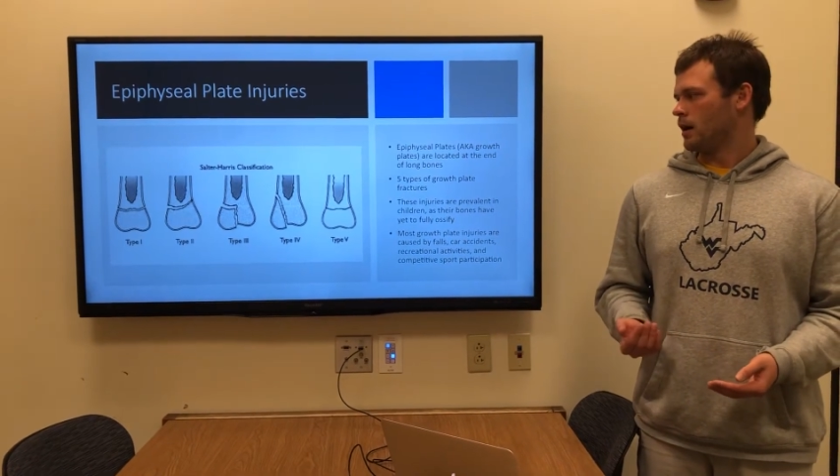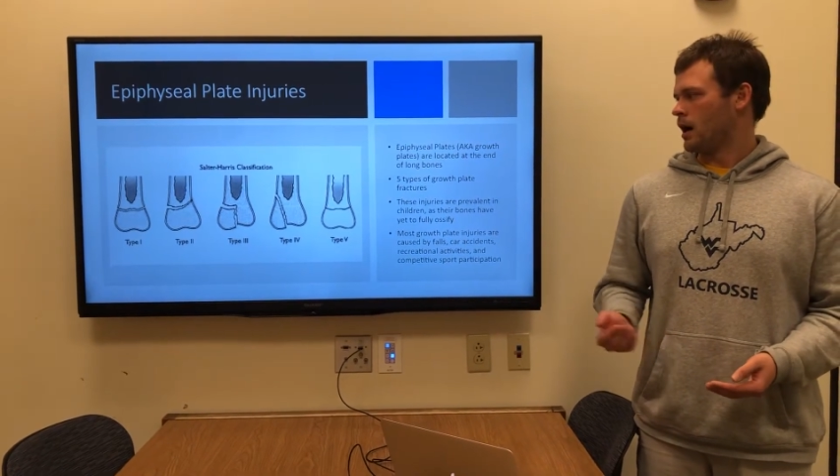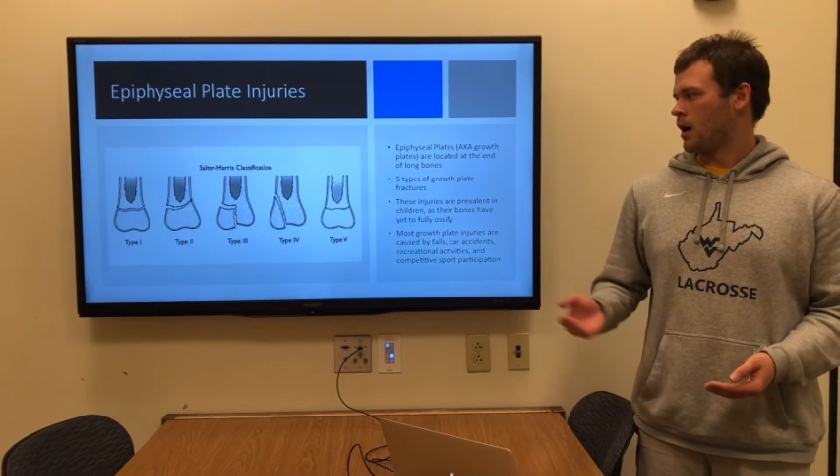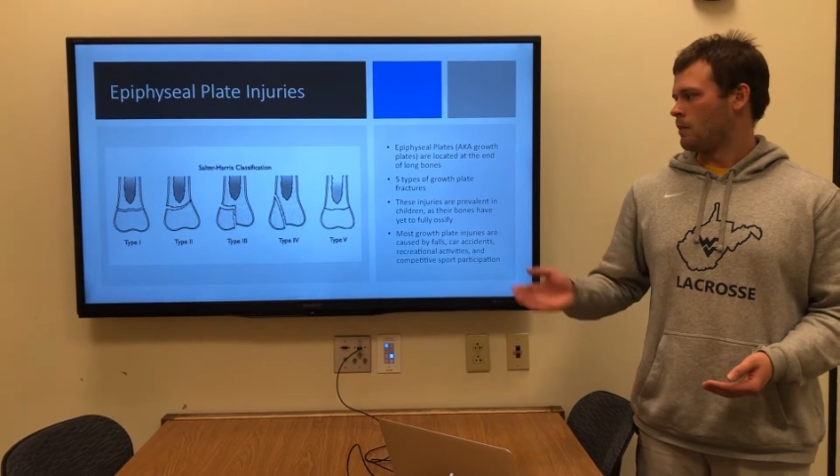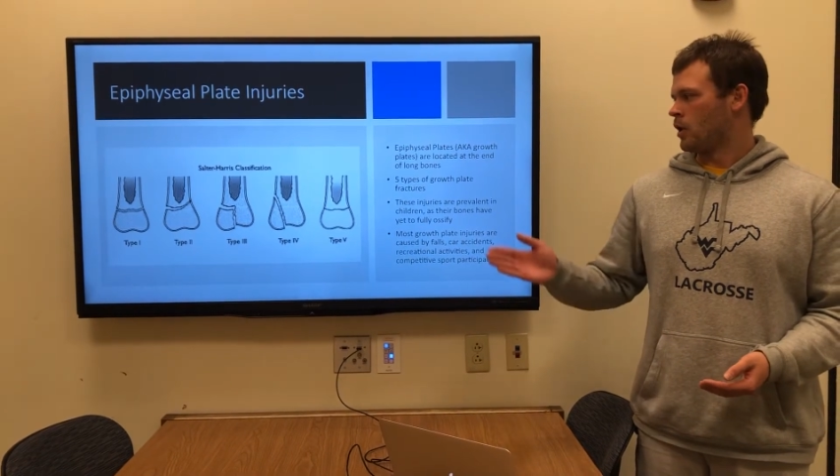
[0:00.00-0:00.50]

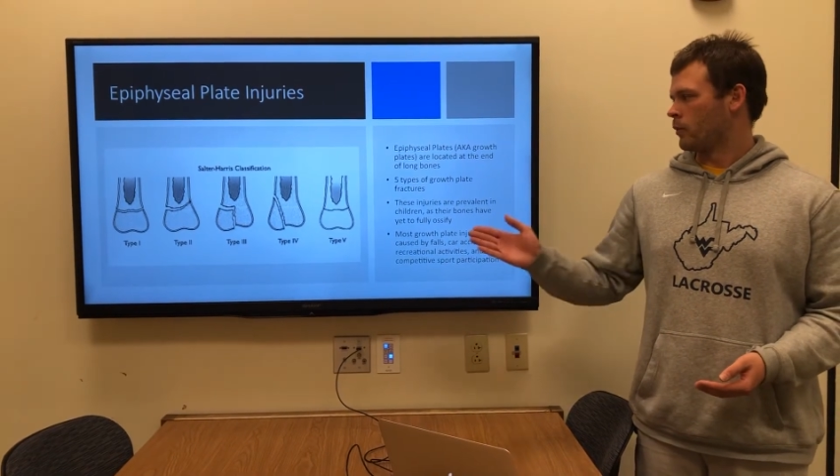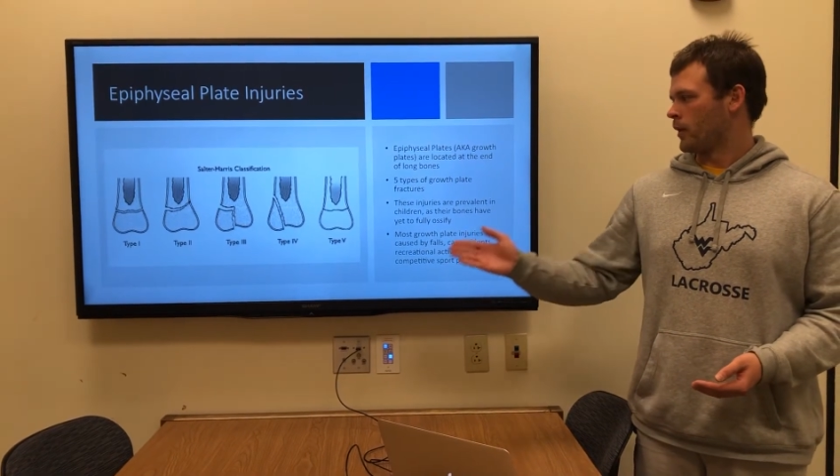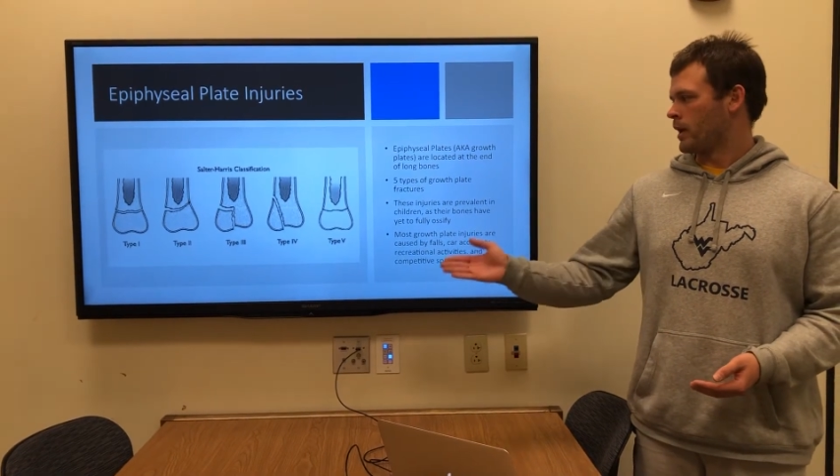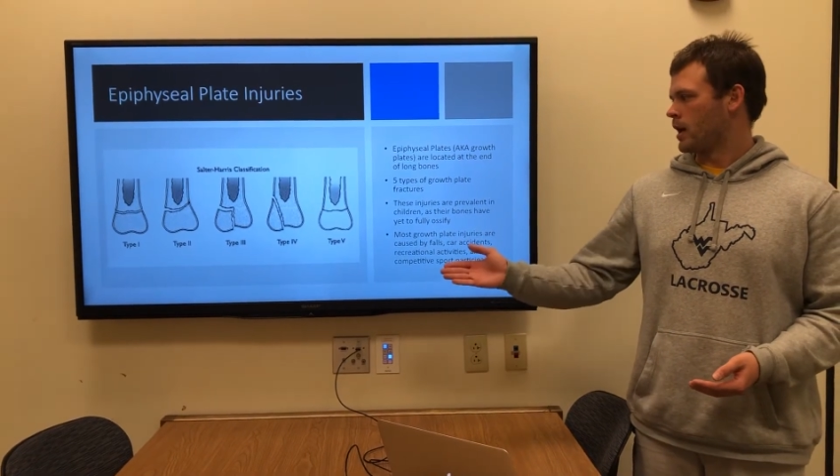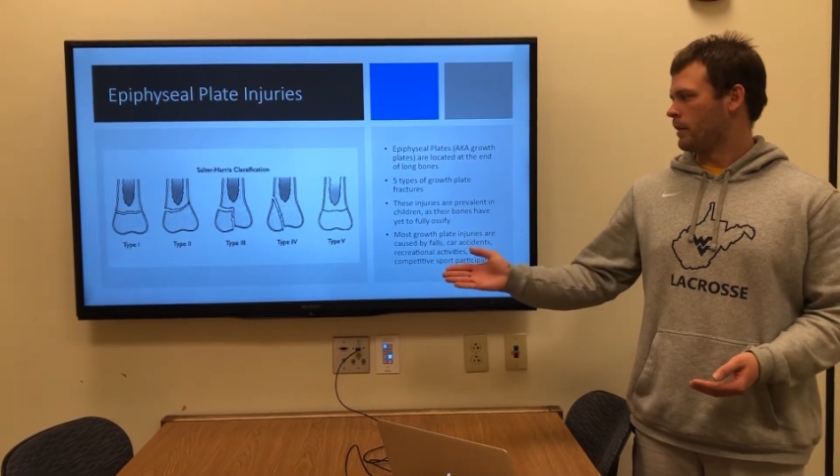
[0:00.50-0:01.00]
all the
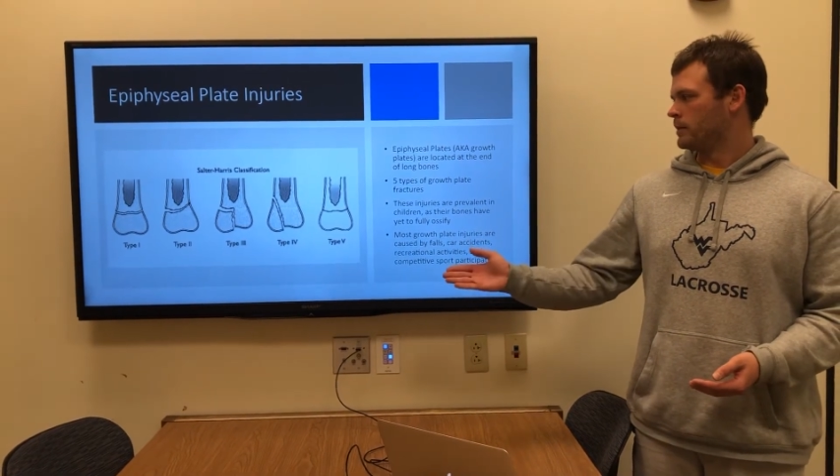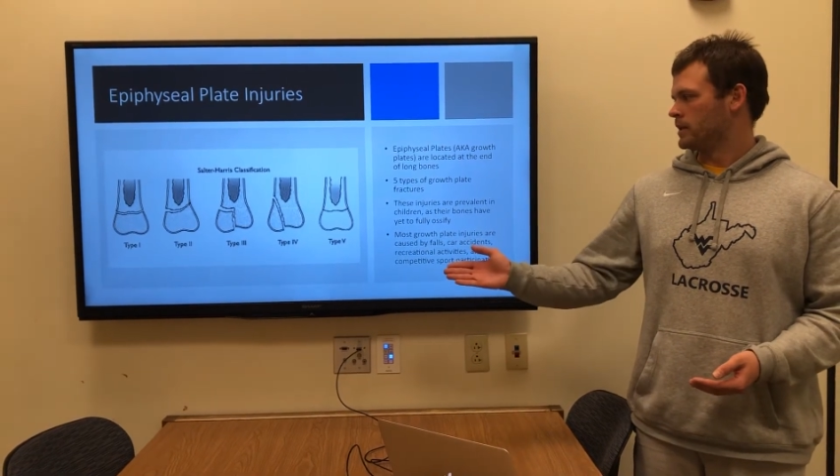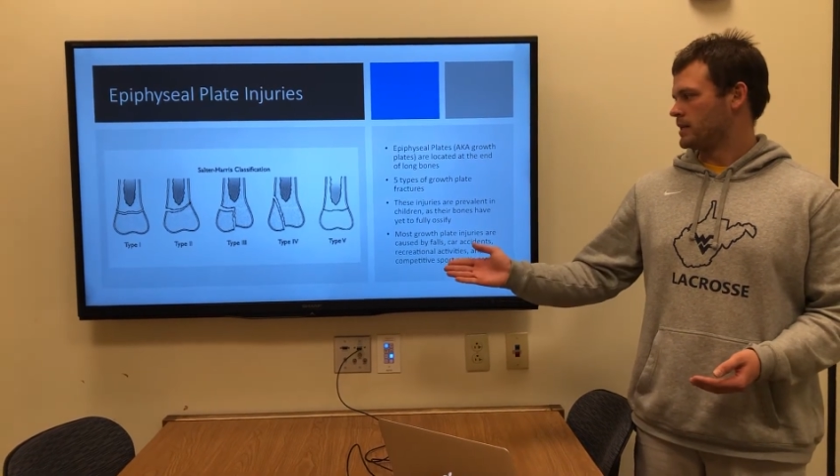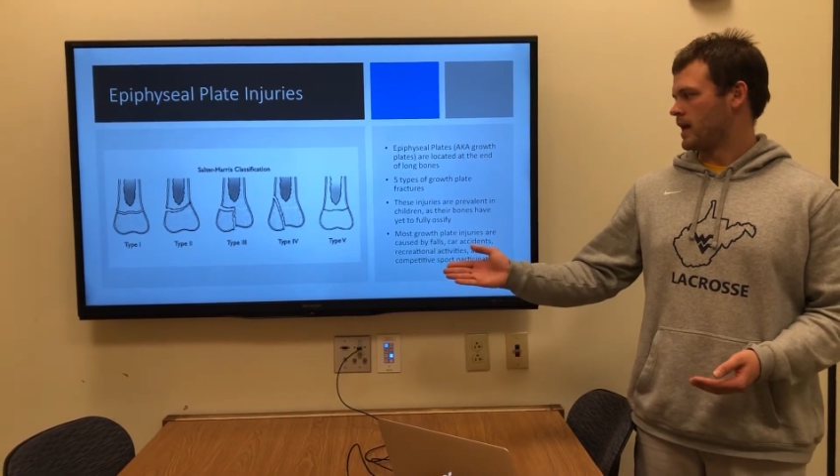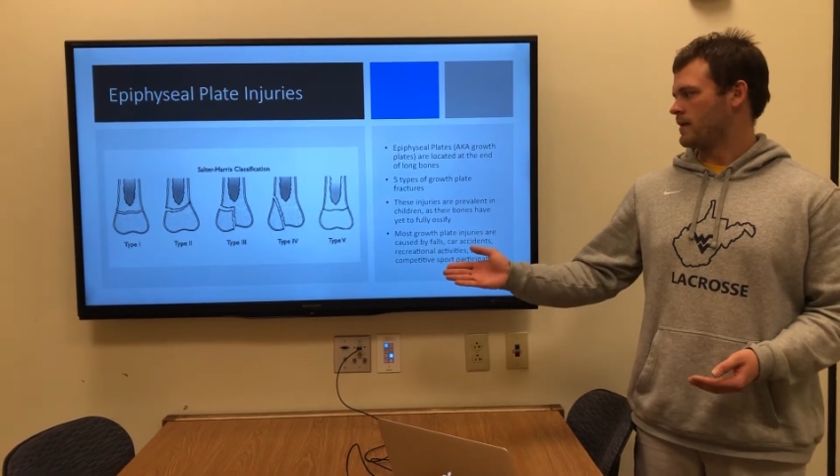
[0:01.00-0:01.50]
way up
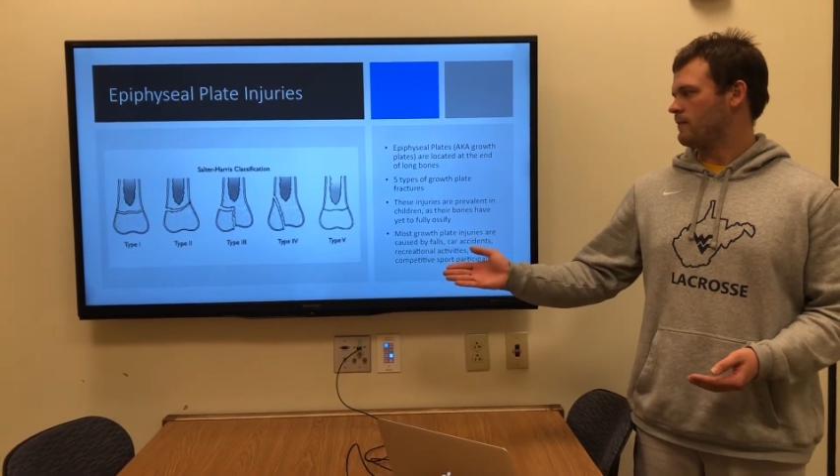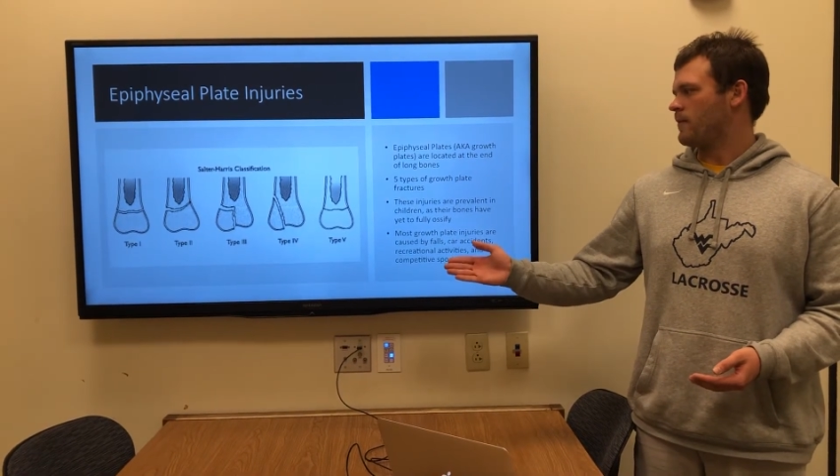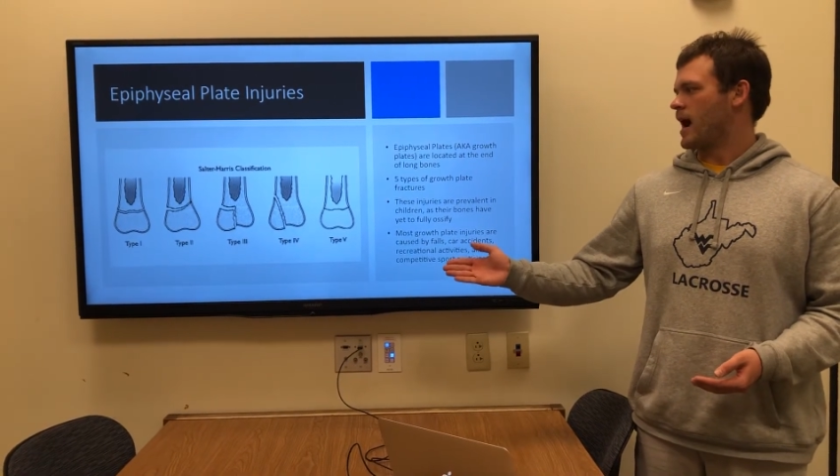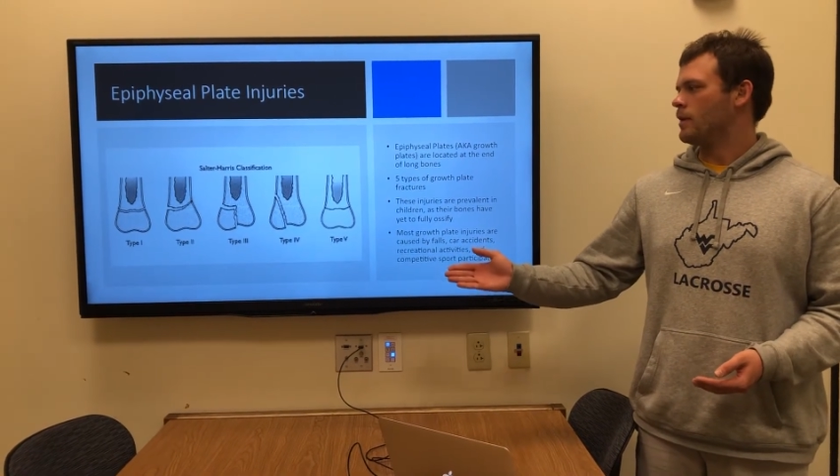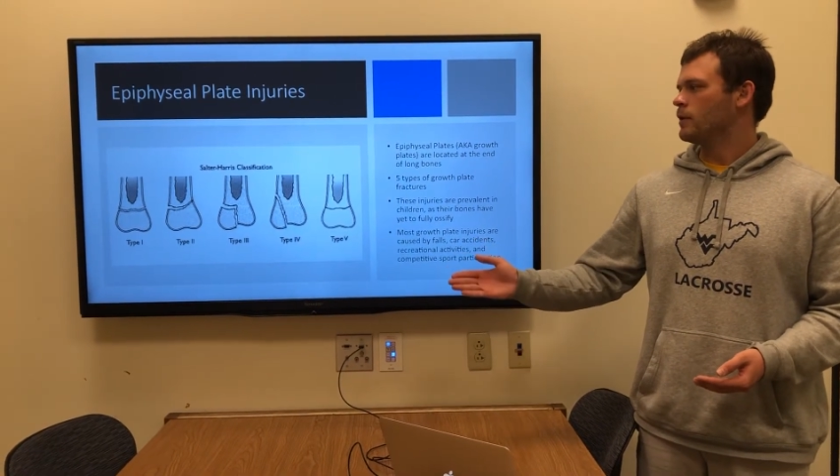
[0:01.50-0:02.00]
to type 5.